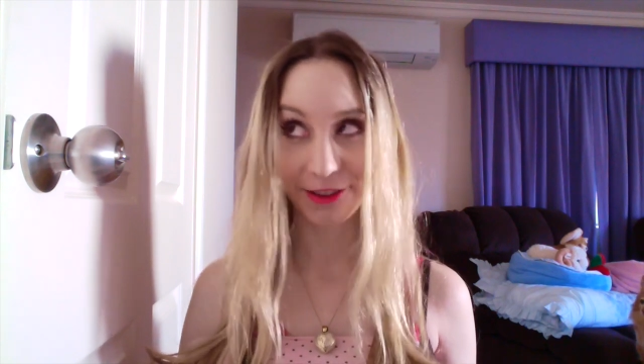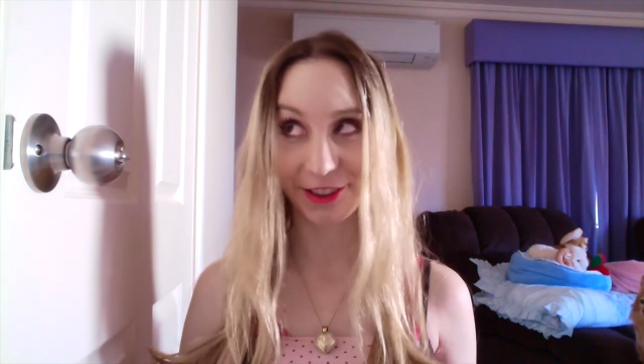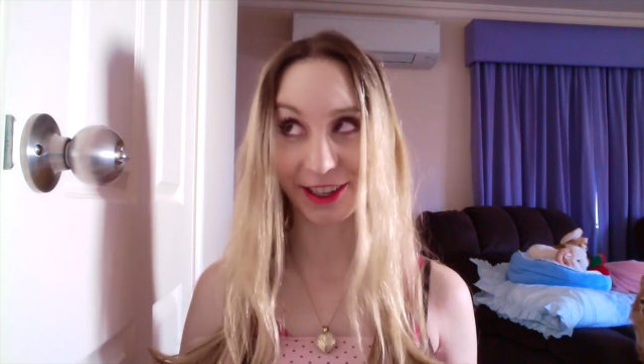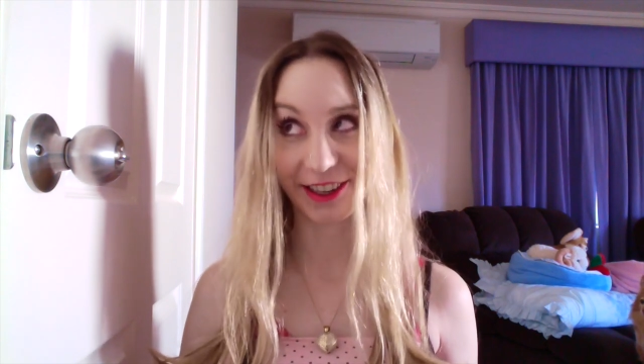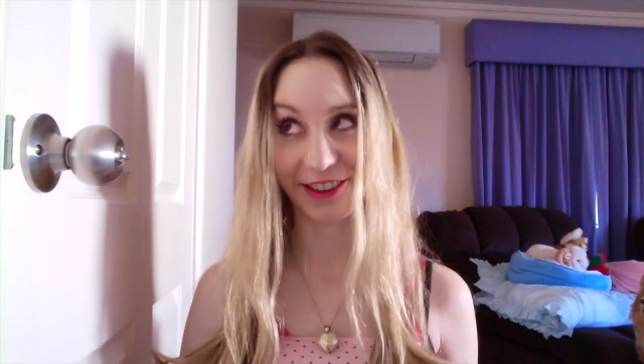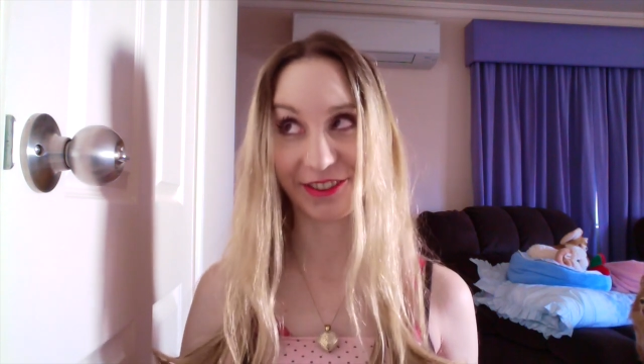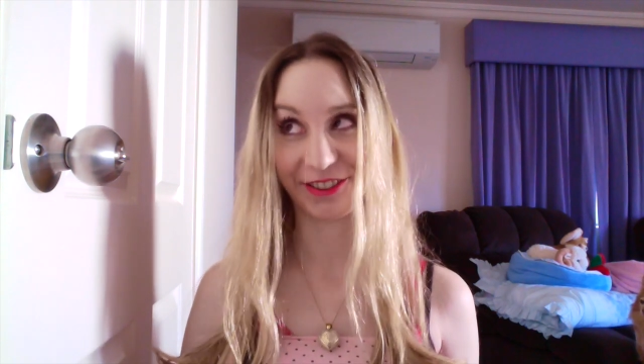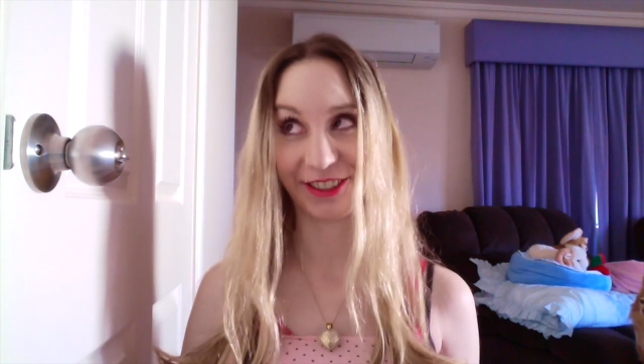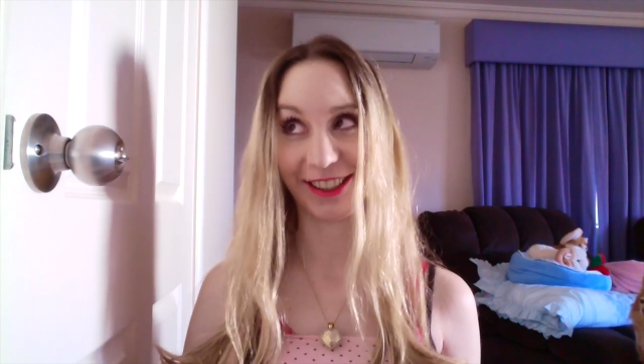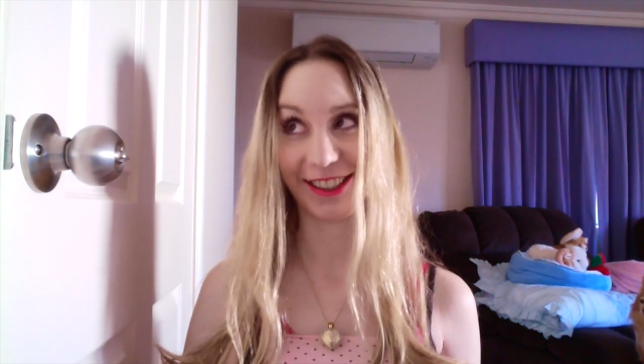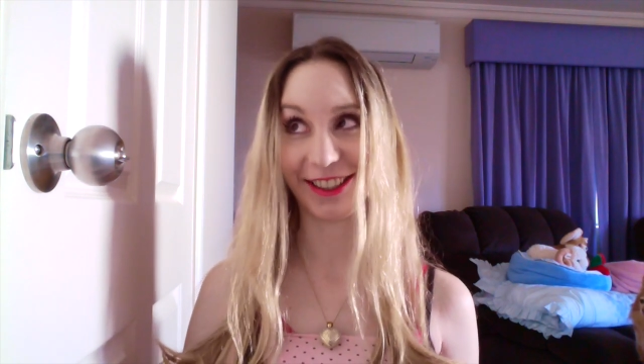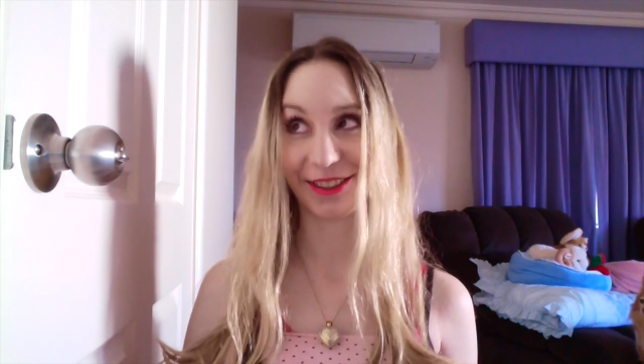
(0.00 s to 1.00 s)
looking
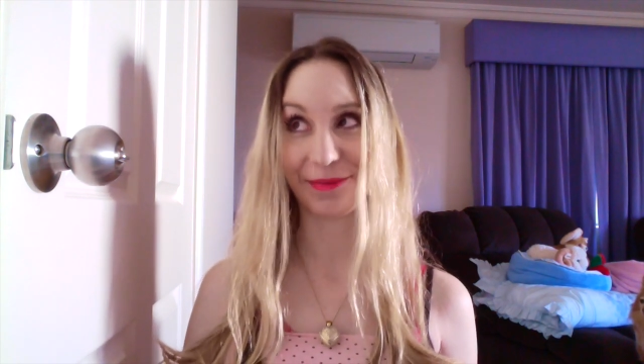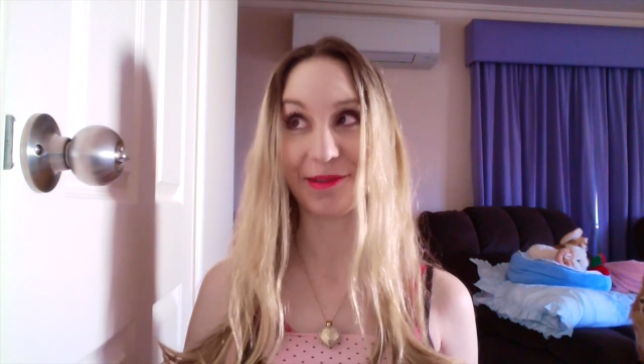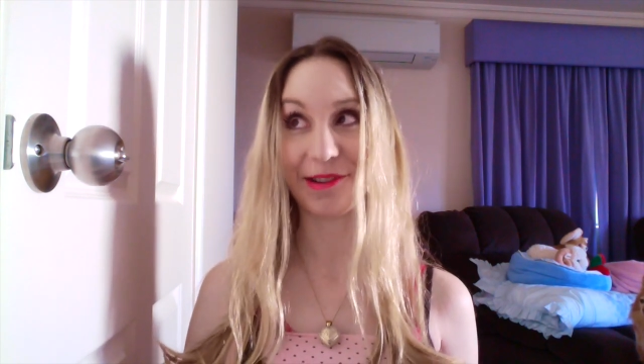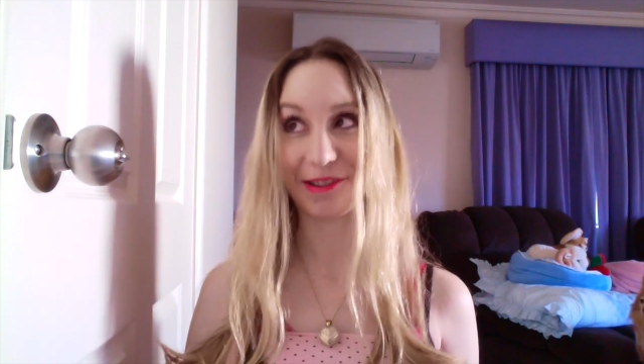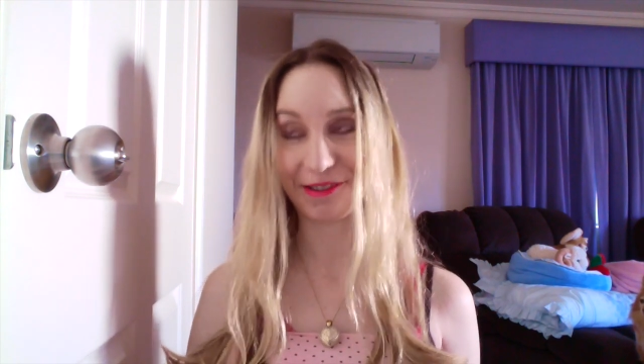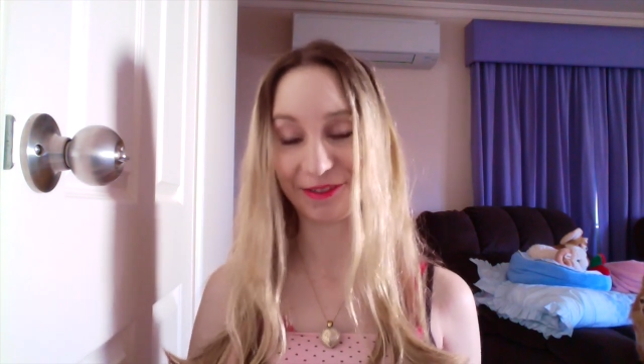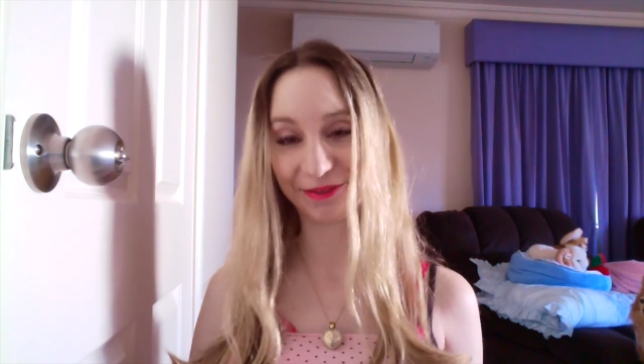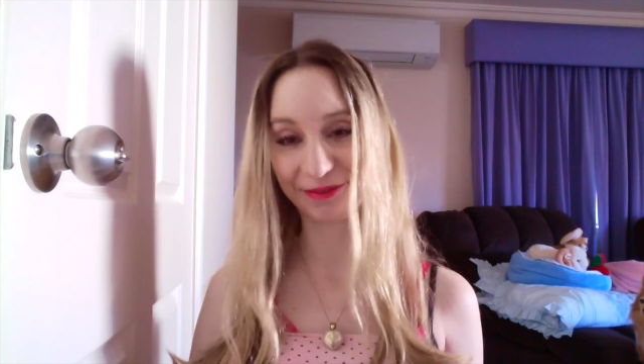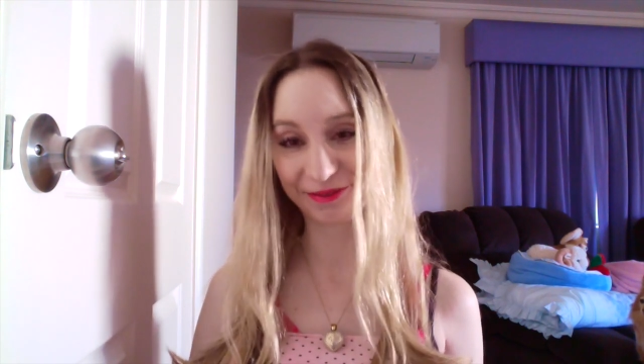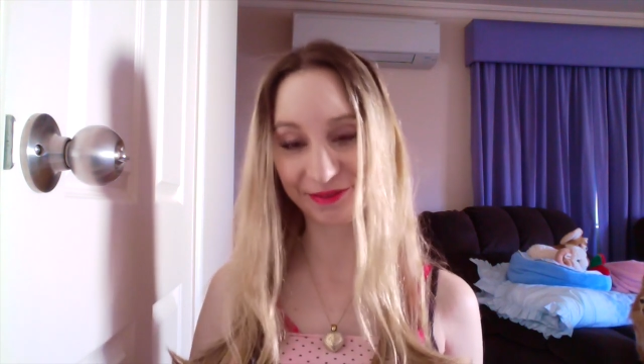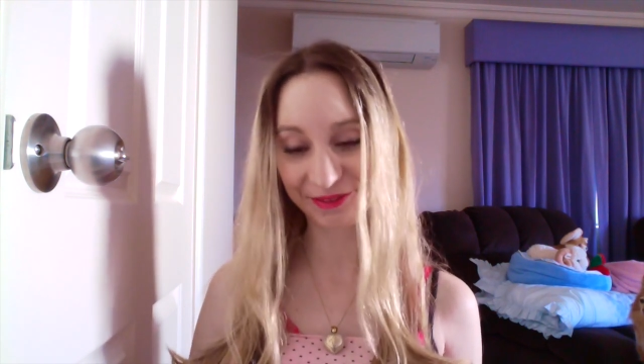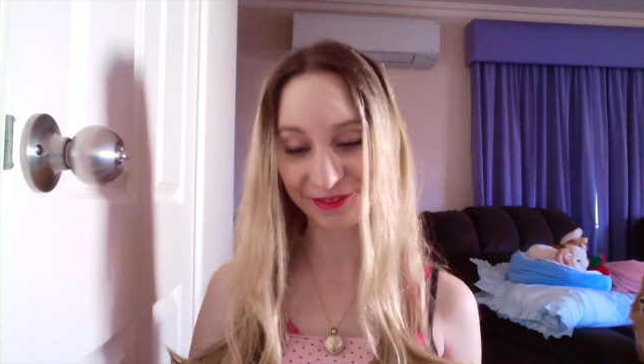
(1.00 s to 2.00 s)
really small.
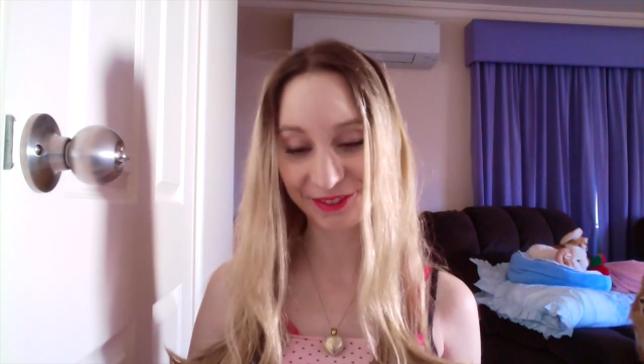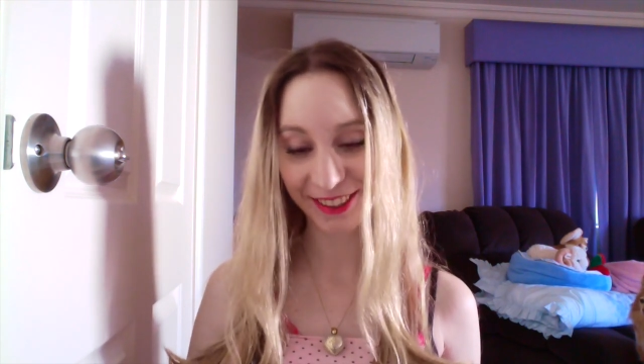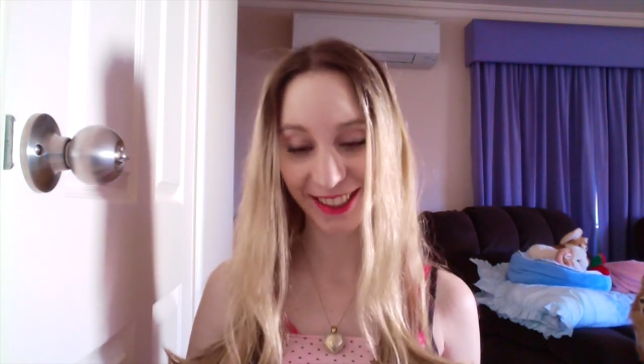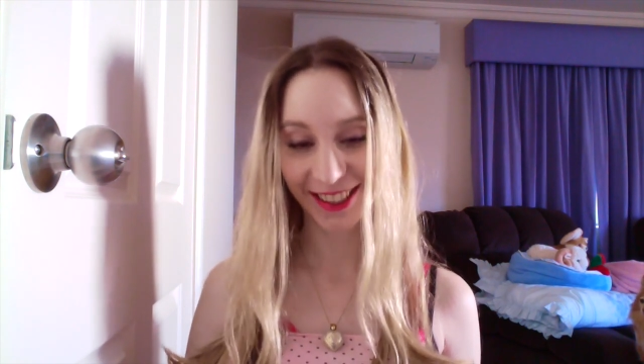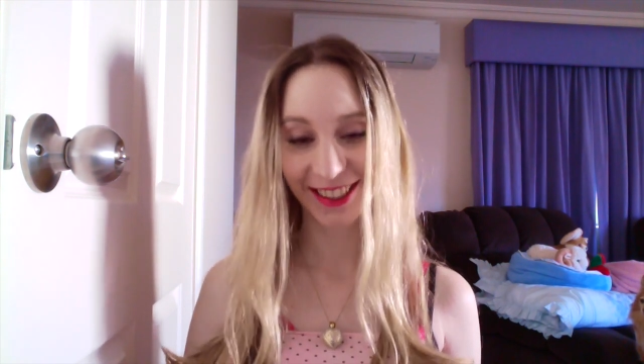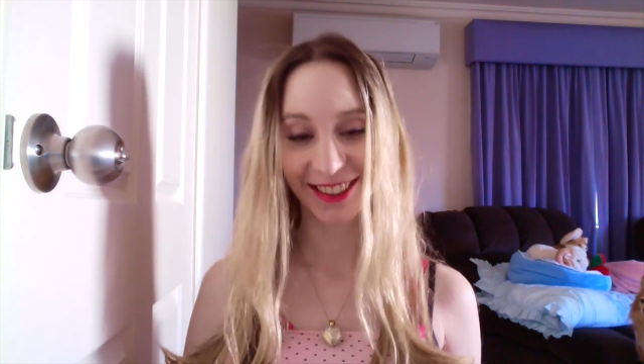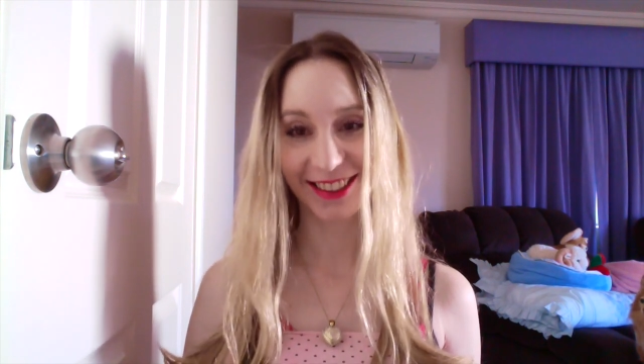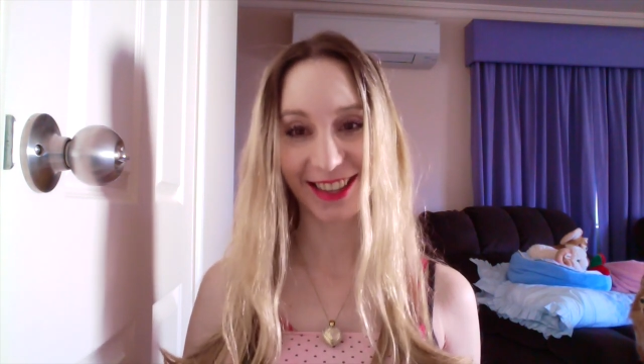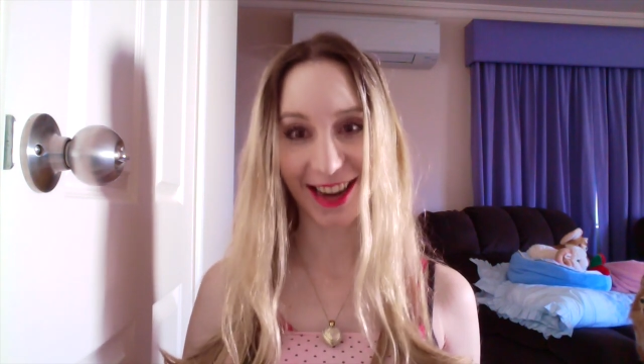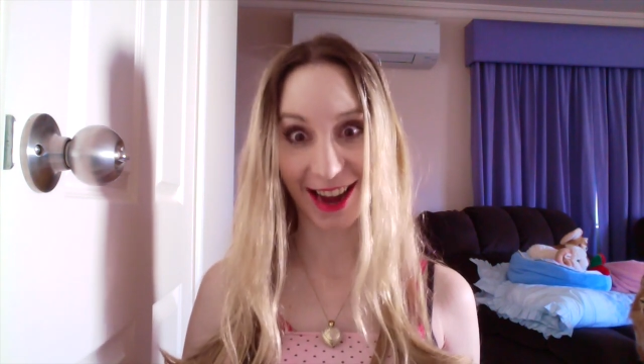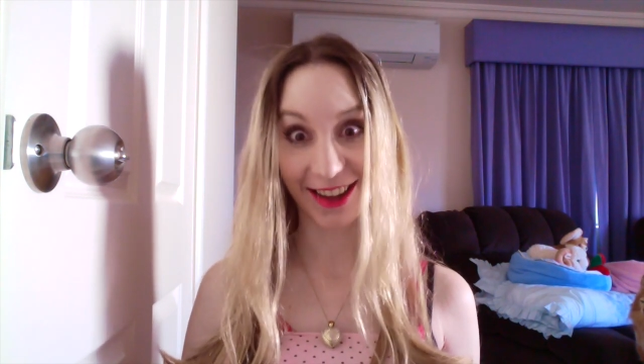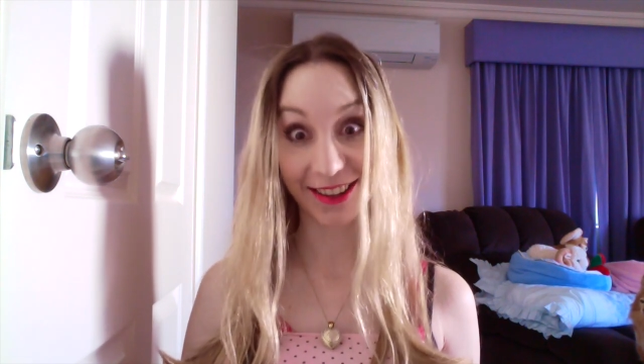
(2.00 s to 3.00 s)
So
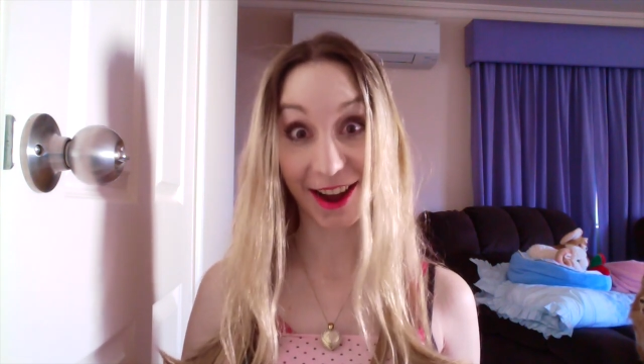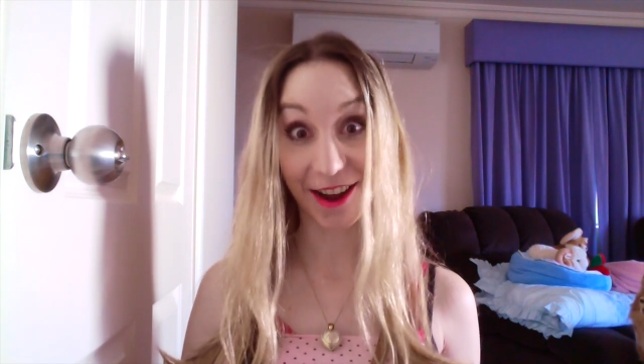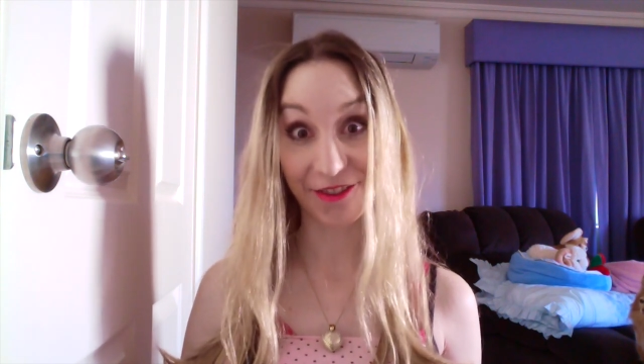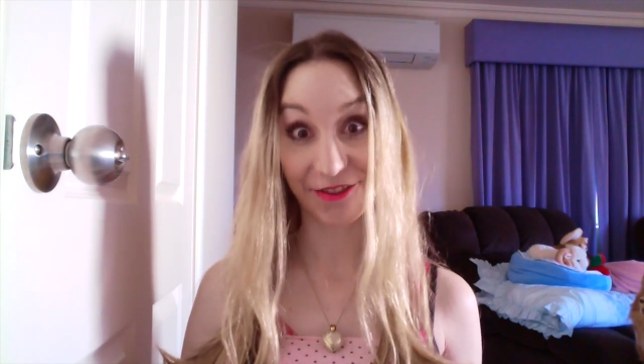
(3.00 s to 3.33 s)
yeah, it's kind of